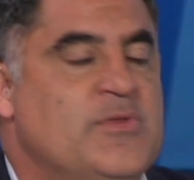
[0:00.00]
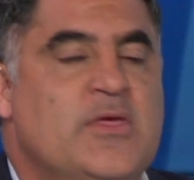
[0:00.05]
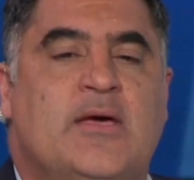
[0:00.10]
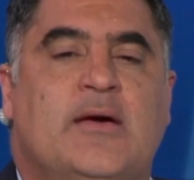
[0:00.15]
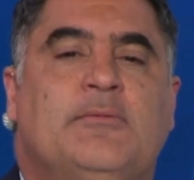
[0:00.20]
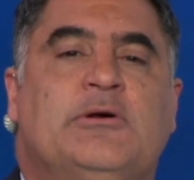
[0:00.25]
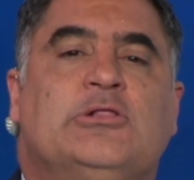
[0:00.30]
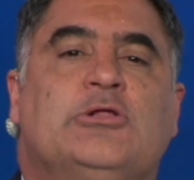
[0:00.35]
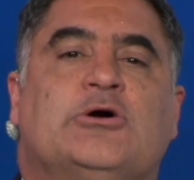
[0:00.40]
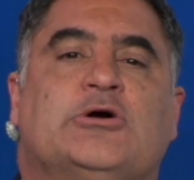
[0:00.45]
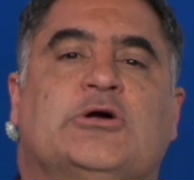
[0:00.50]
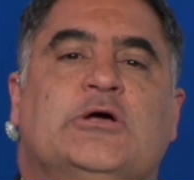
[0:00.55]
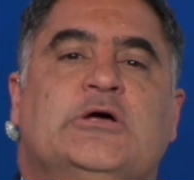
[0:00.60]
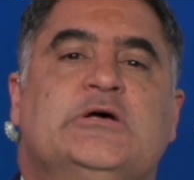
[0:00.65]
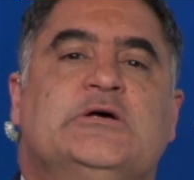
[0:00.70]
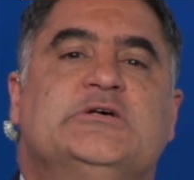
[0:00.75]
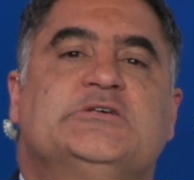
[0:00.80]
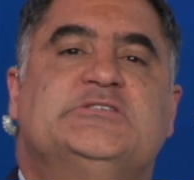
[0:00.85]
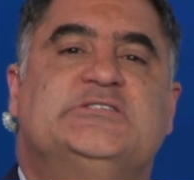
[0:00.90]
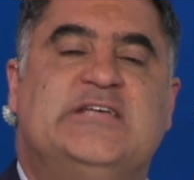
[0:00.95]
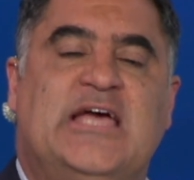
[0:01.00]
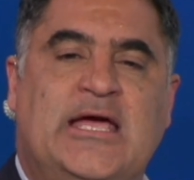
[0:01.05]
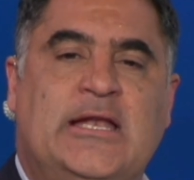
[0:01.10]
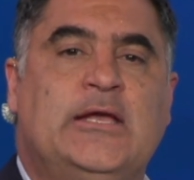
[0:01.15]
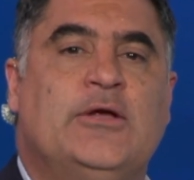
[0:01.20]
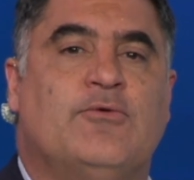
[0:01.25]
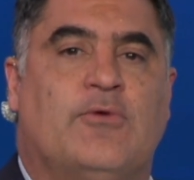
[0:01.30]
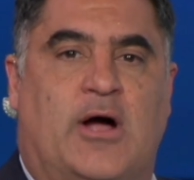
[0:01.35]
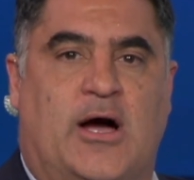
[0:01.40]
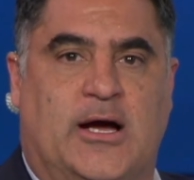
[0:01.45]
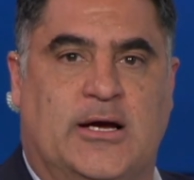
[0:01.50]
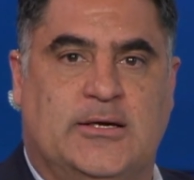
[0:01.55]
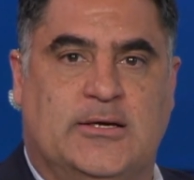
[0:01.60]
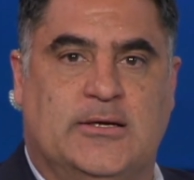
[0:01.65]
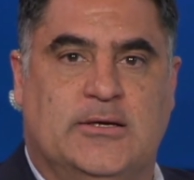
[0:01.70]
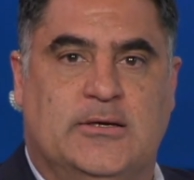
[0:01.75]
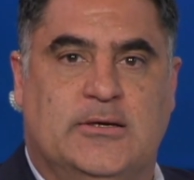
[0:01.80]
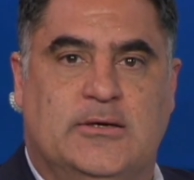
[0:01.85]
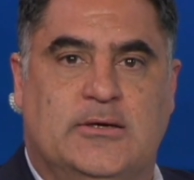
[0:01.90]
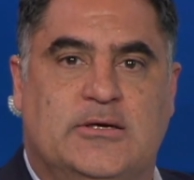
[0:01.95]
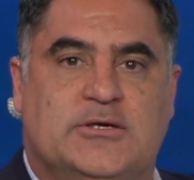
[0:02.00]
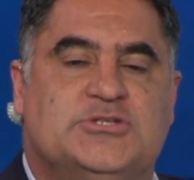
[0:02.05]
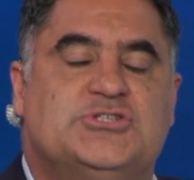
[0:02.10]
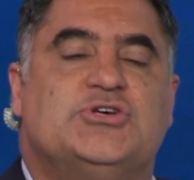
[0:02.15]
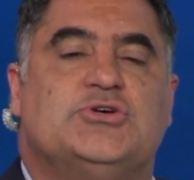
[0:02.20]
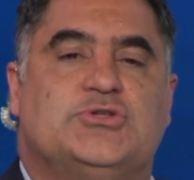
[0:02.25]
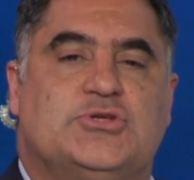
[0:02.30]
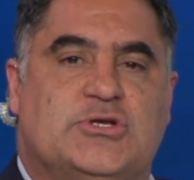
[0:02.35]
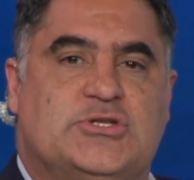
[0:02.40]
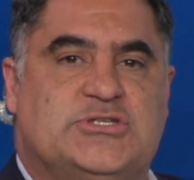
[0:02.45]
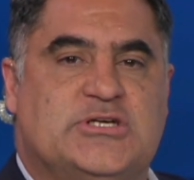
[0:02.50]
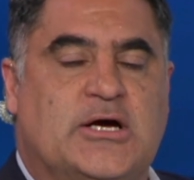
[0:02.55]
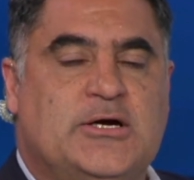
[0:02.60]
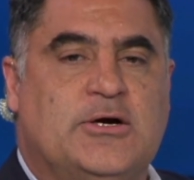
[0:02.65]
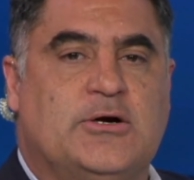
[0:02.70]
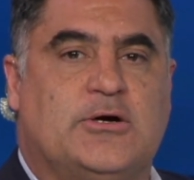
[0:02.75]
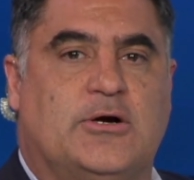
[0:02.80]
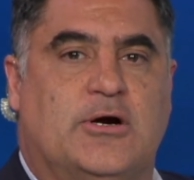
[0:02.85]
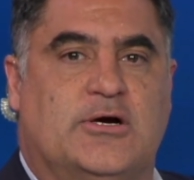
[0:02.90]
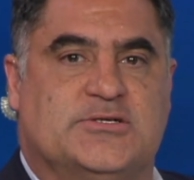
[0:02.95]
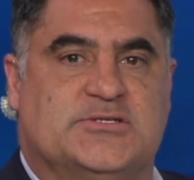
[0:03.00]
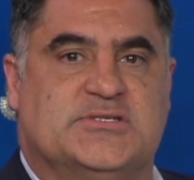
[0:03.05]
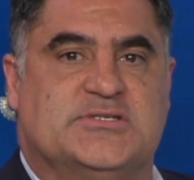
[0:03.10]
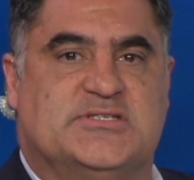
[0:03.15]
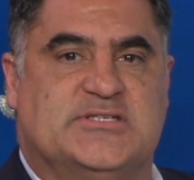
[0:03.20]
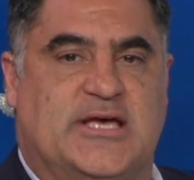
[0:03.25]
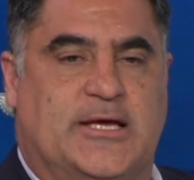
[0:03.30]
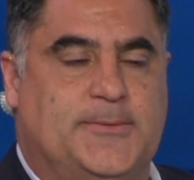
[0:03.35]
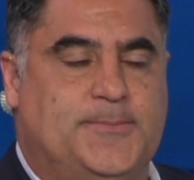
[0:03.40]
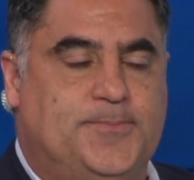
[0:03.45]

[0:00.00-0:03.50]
I mean, look, Standing Rock, so the Tucker Carlson said,